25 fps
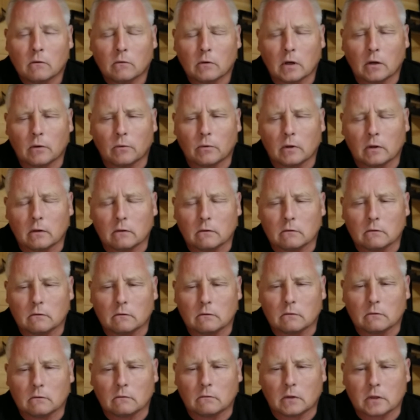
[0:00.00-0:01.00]
What, what
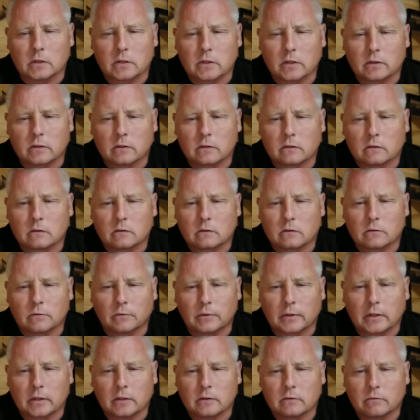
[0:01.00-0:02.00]
was it?
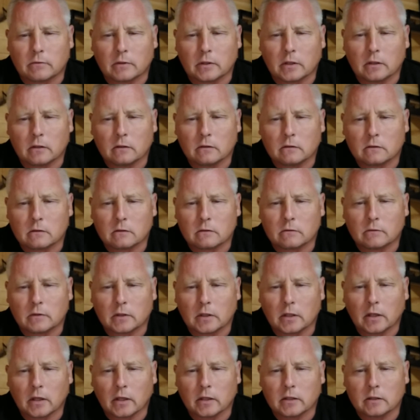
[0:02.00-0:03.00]
2020?
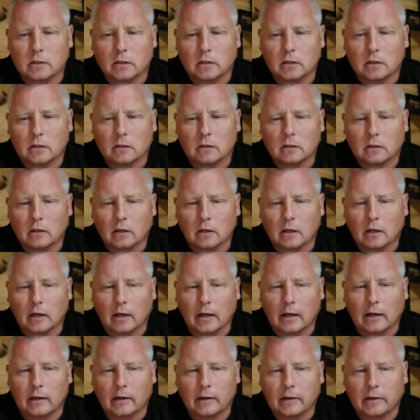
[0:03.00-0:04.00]
2019?
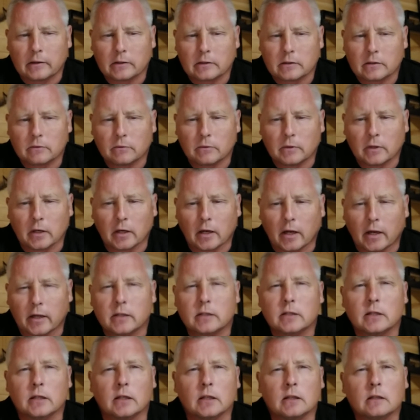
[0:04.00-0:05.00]

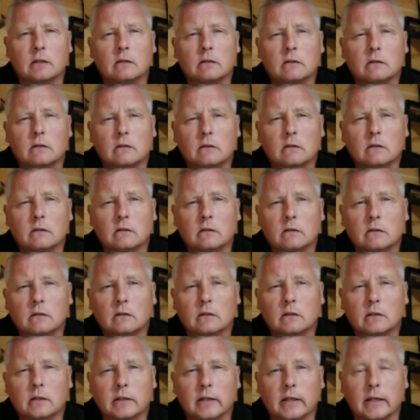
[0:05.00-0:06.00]
2019?
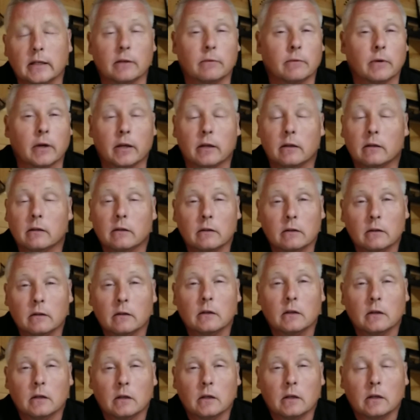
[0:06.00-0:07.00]
Anyway.
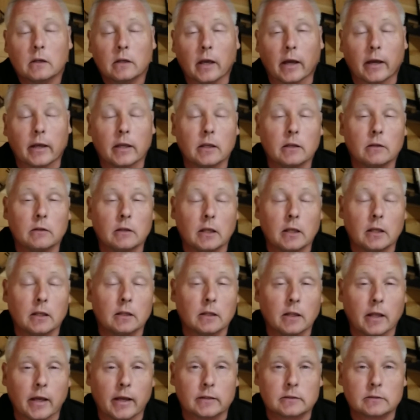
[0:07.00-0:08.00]
Yeah, he, he
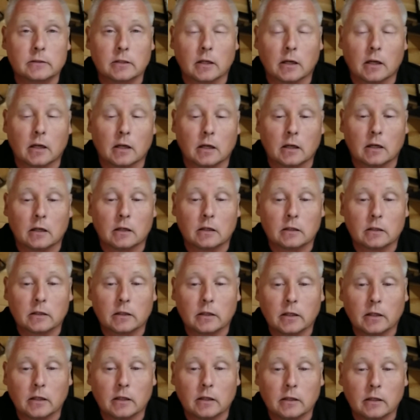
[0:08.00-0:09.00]
let uh,
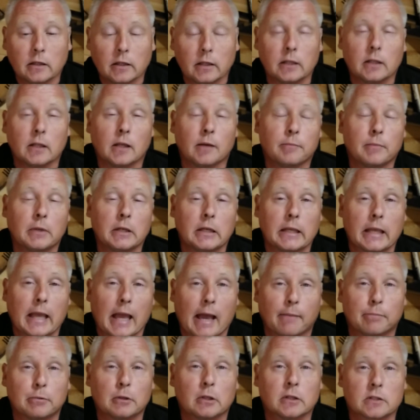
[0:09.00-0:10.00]
he let
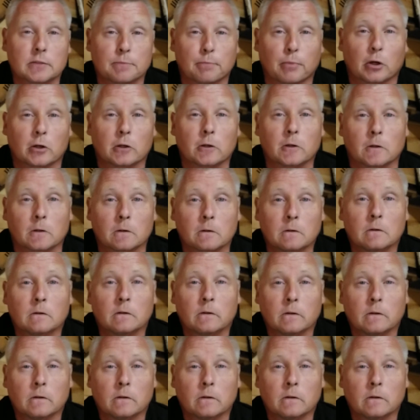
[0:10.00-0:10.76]
Minneapolis burn.